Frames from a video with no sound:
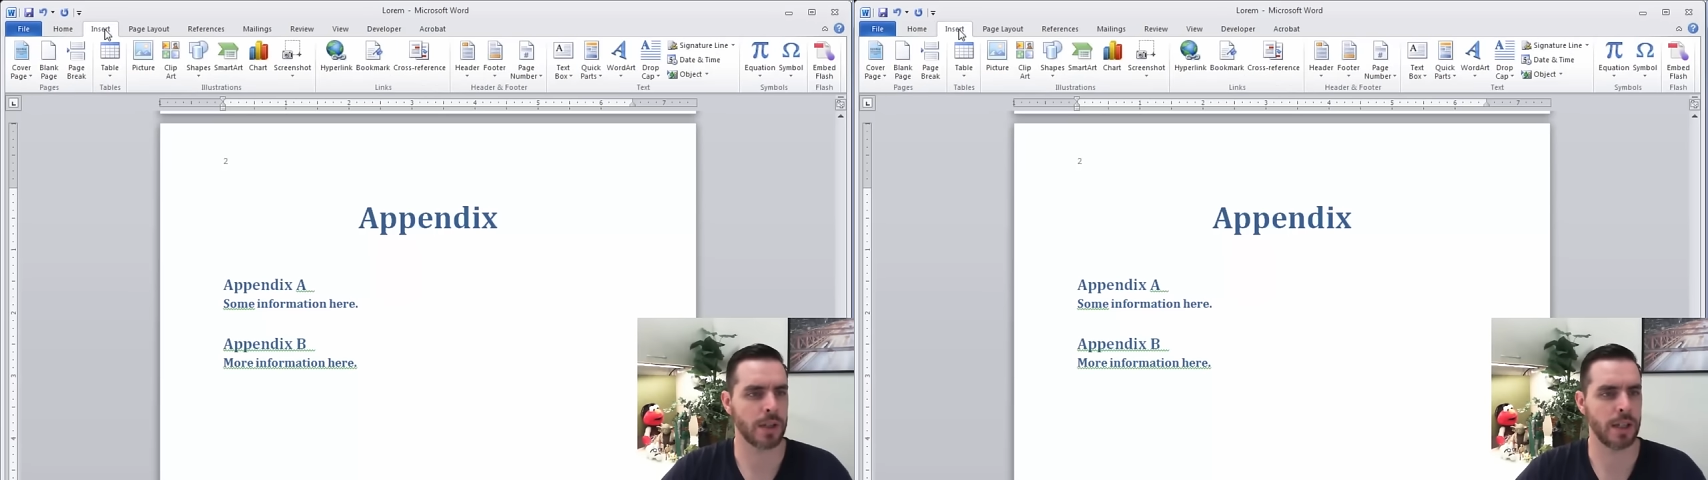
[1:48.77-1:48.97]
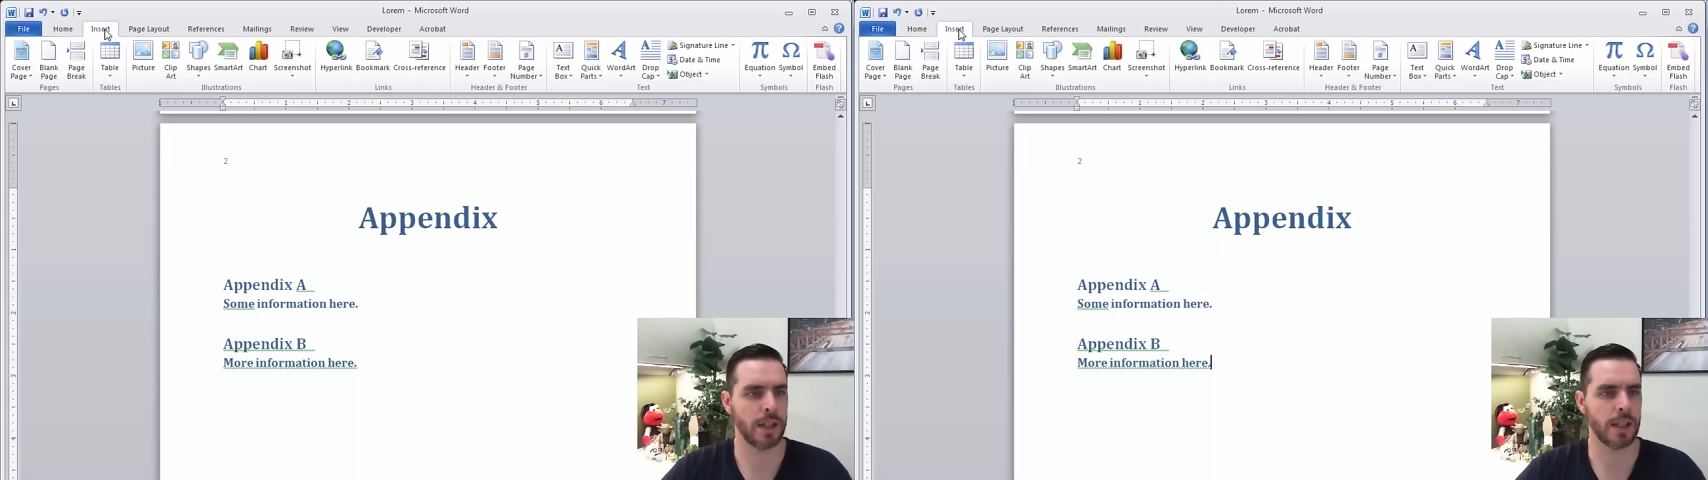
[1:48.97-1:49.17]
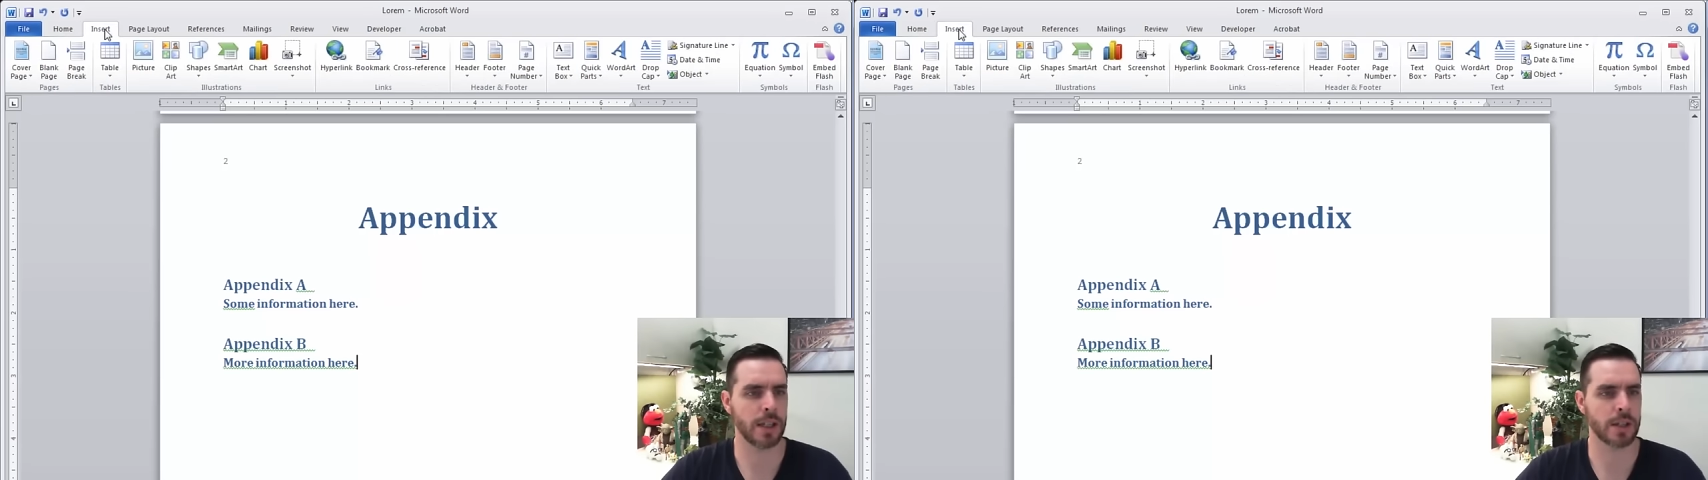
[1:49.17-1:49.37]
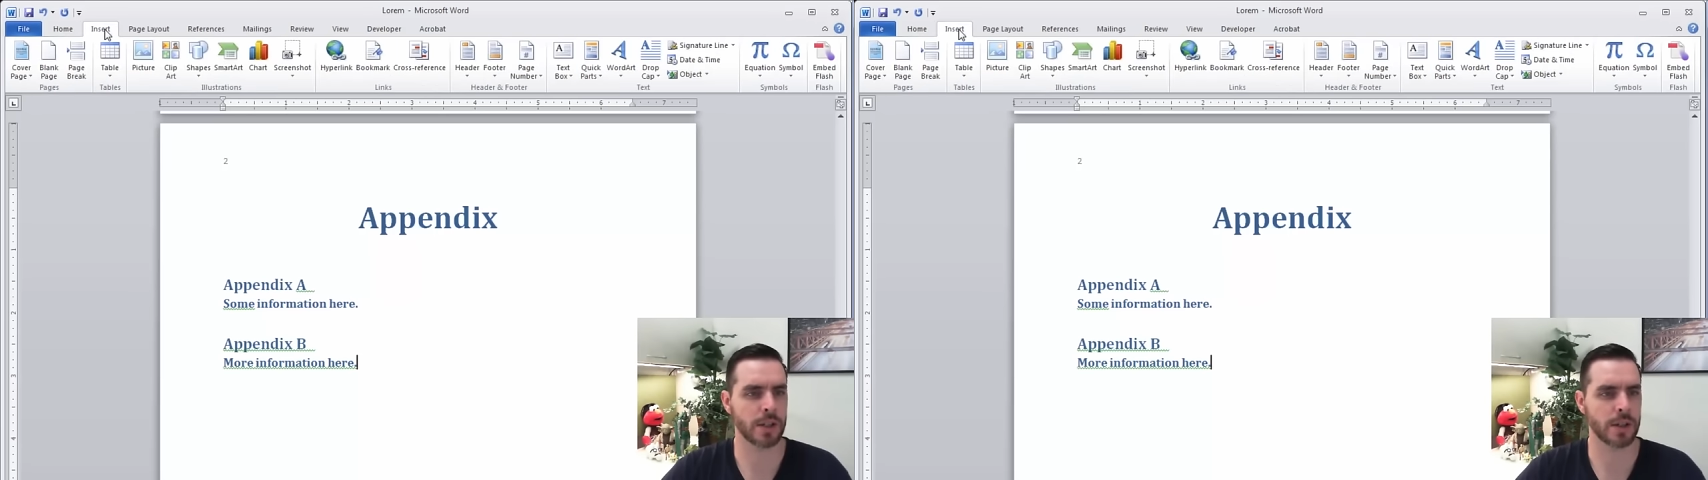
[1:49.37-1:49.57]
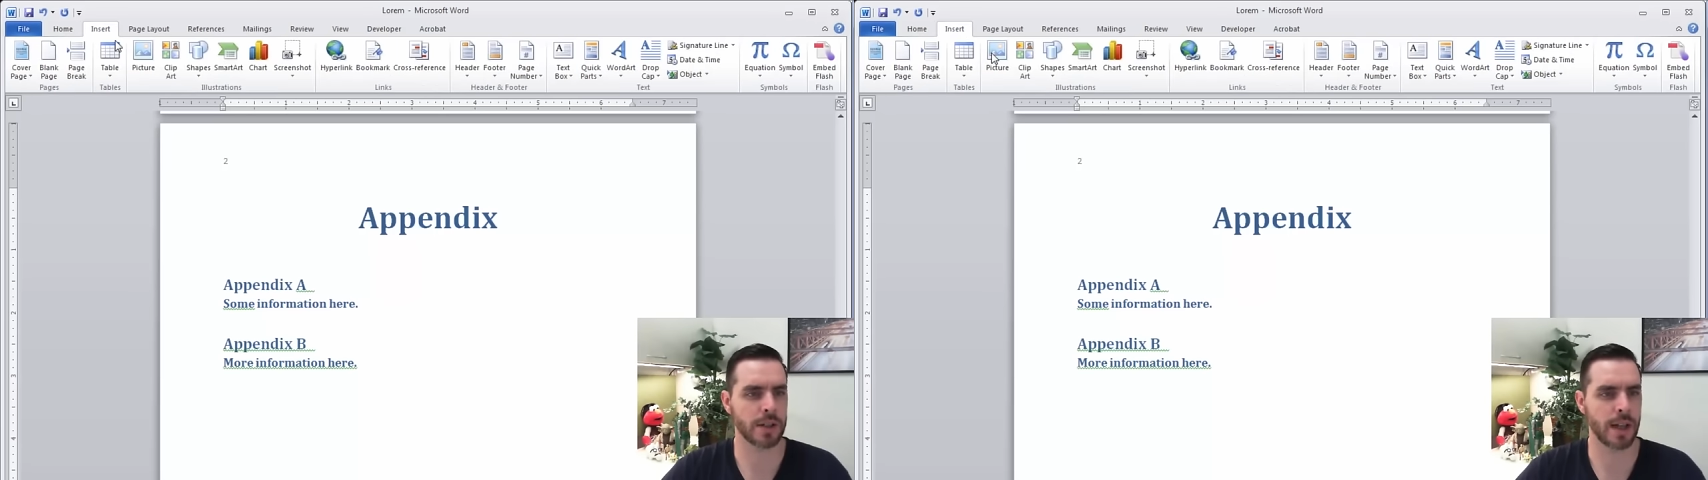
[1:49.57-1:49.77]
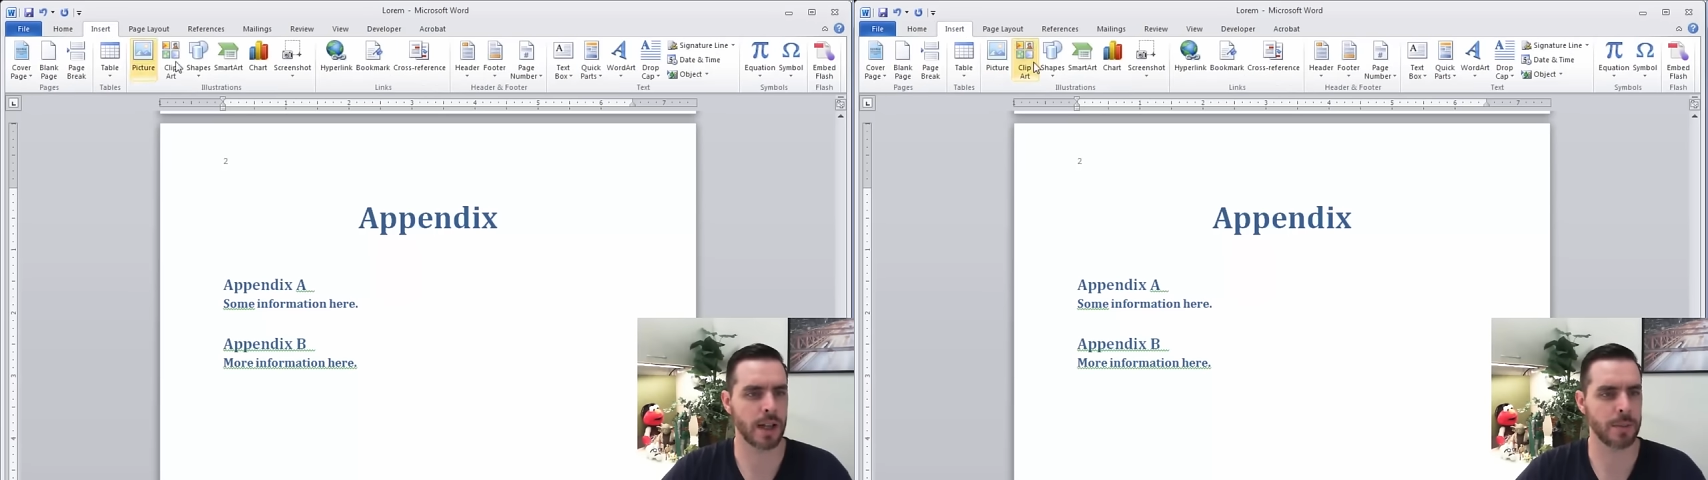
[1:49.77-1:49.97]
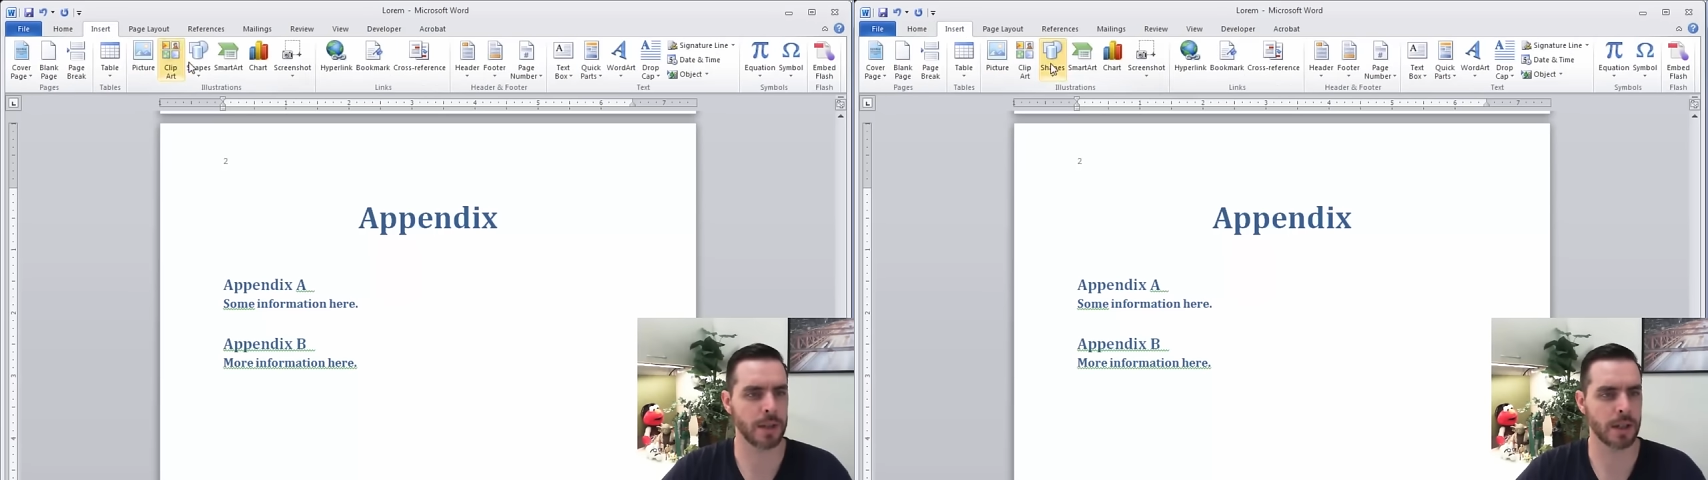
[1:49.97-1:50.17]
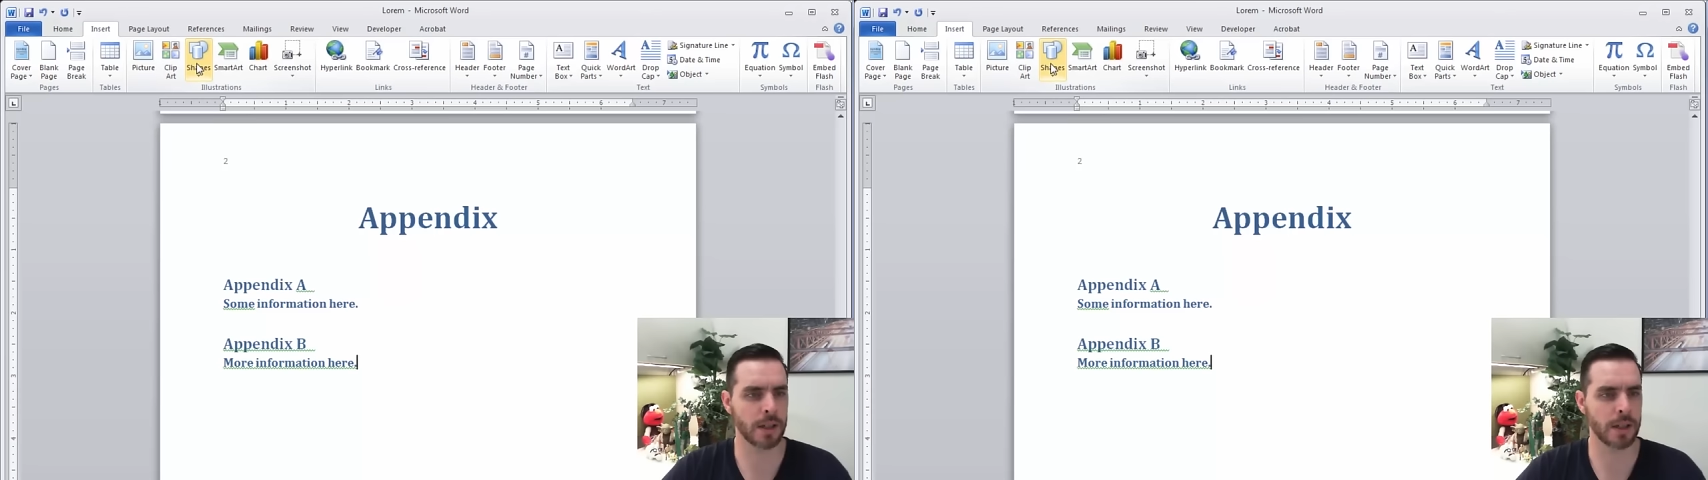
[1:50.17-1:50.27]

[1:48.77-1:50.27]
the Insert tab,